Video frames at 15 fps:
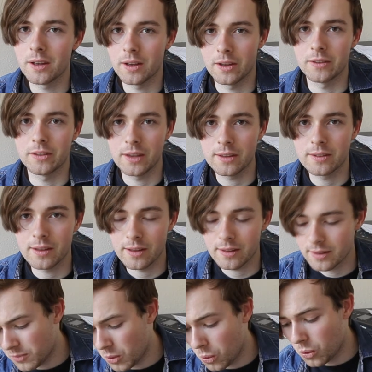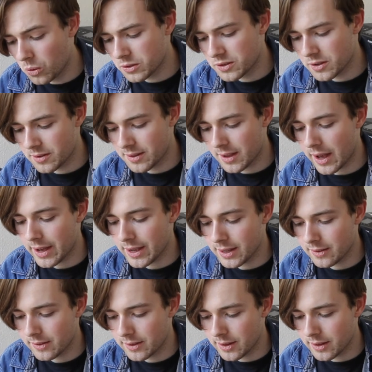thesis, or just that
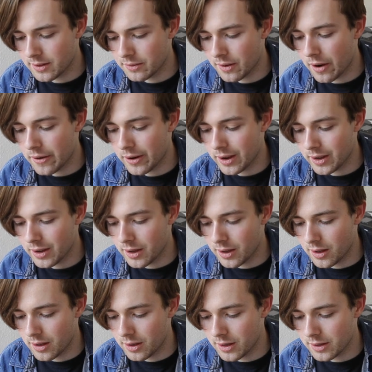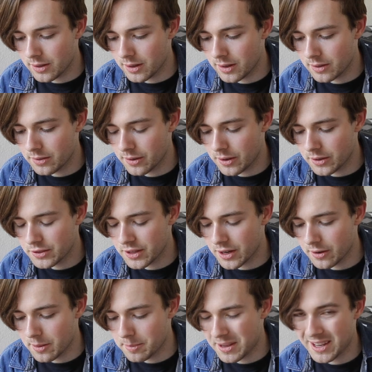it's very
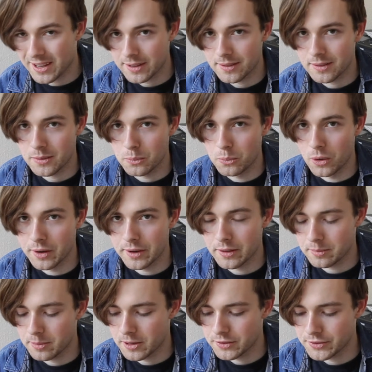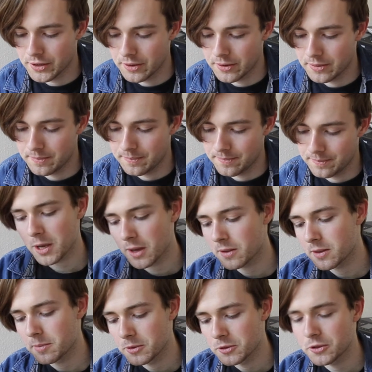cherry-picked what is being shown,
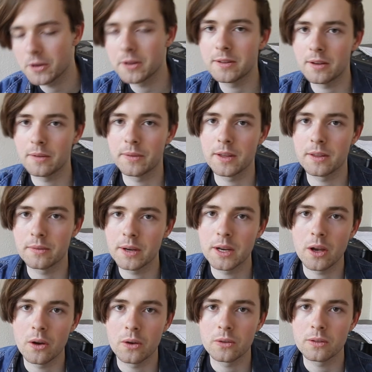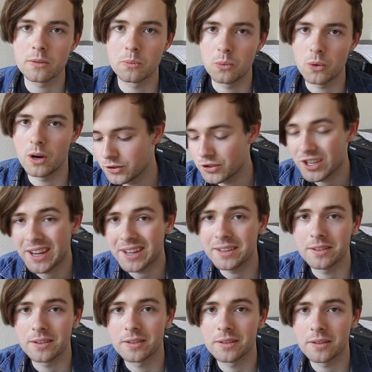because the majority of these videos were
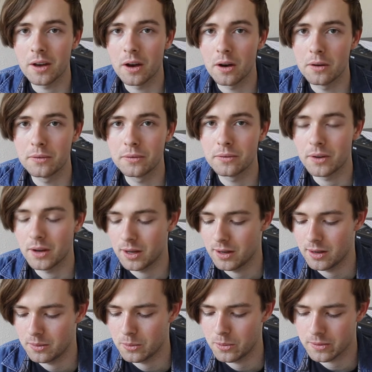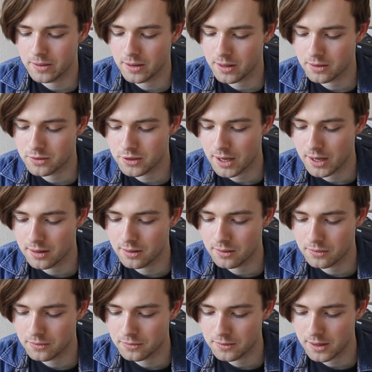chains of what was it, a chain
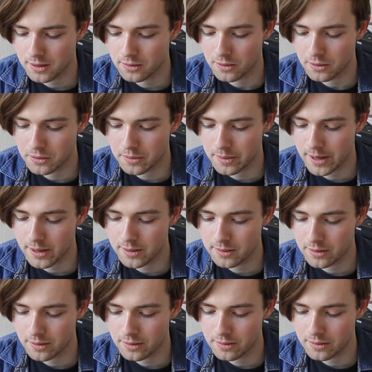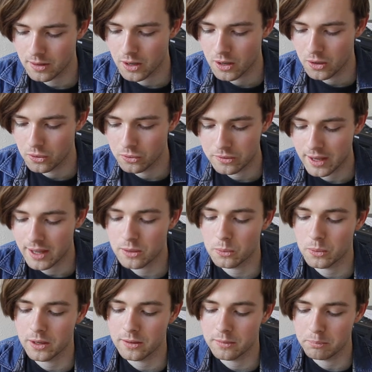of TikTok creators who stand
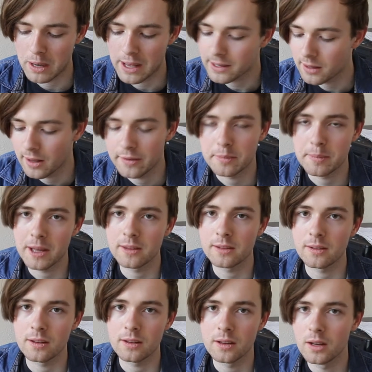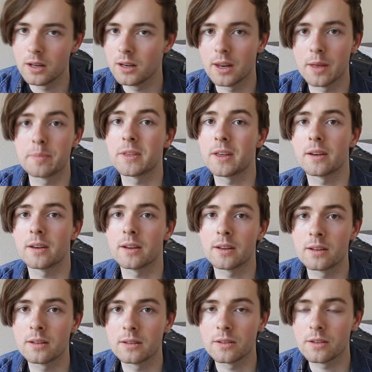with Black Lives Matter lip
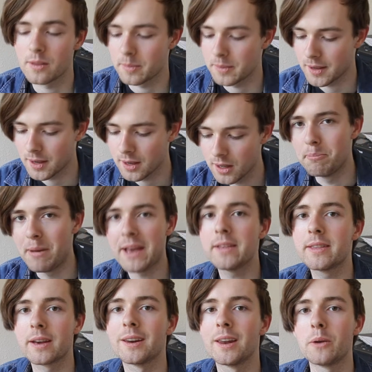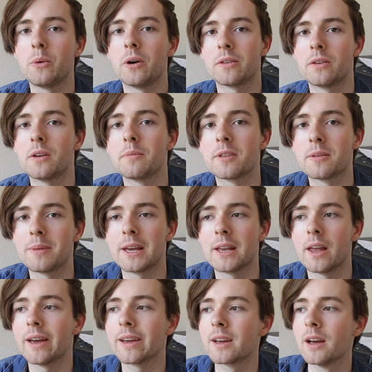syncing to something. Basically what seems to me
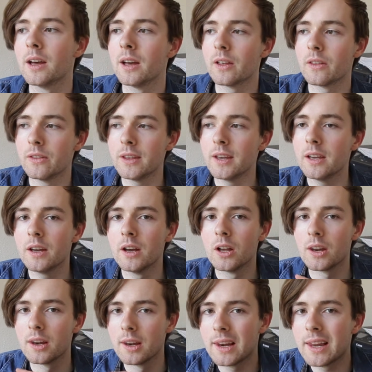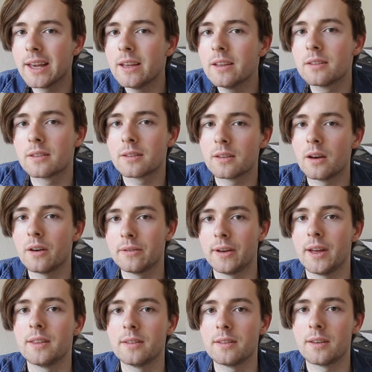like the least
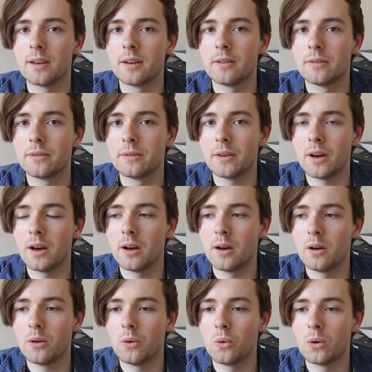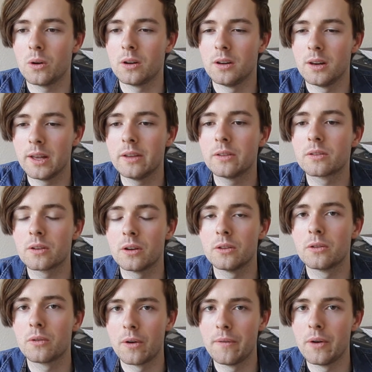offensive or least
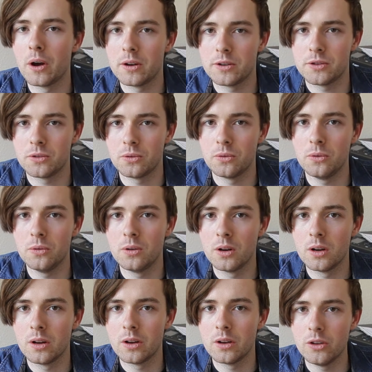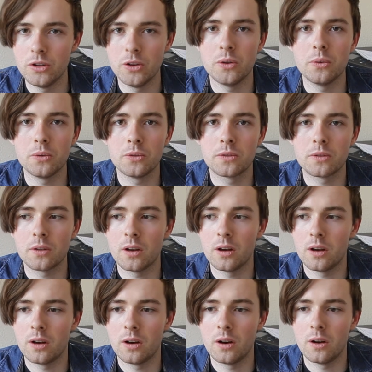controversial use
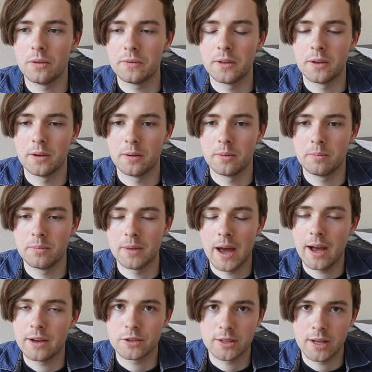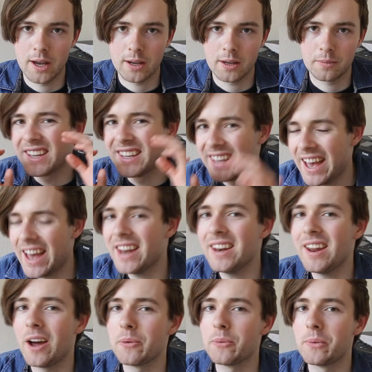of the hashtag.
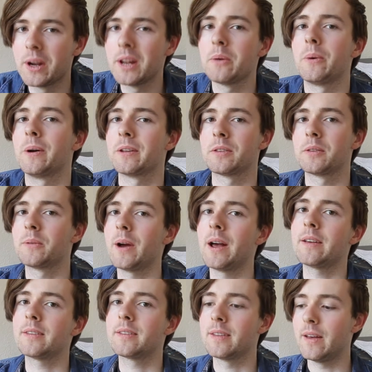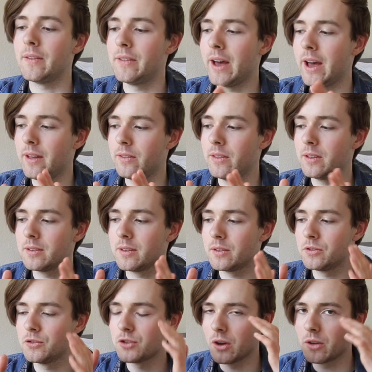Again, I really want to stress that this
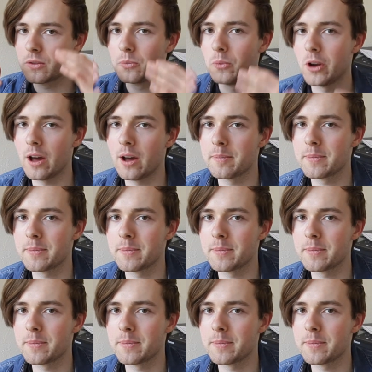is just what I'm